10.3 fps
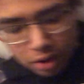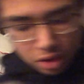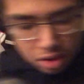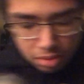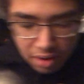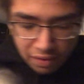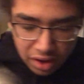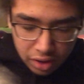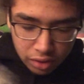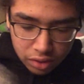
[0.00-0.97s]
hurts my
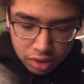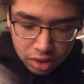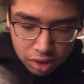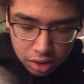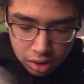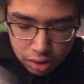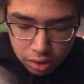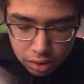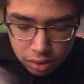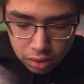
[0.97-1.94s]
fingers.
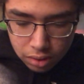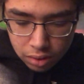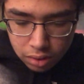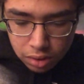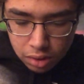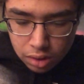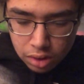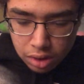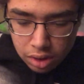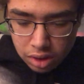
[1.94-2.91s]

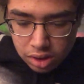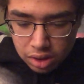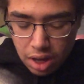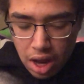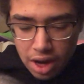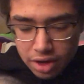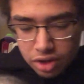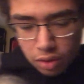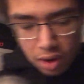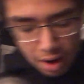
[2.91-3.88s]
Because I
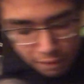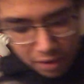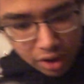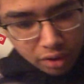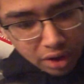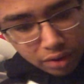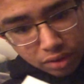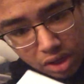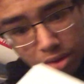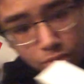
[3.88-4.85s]
don't have
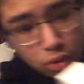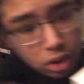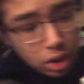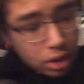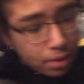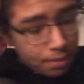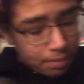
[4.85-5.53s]
fingernails anymore.